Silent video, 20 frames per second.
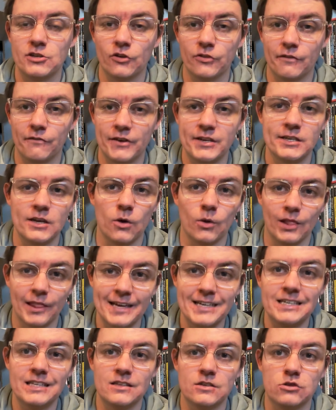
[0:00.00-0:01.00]
got the video
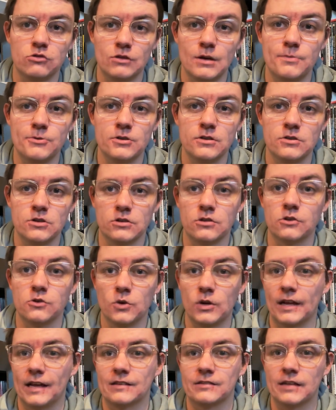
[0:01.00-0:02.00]
linked in the description just so you
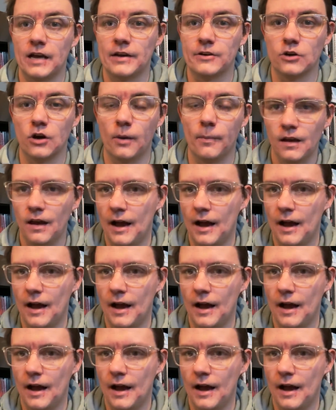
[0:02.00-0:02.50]
can get signed up.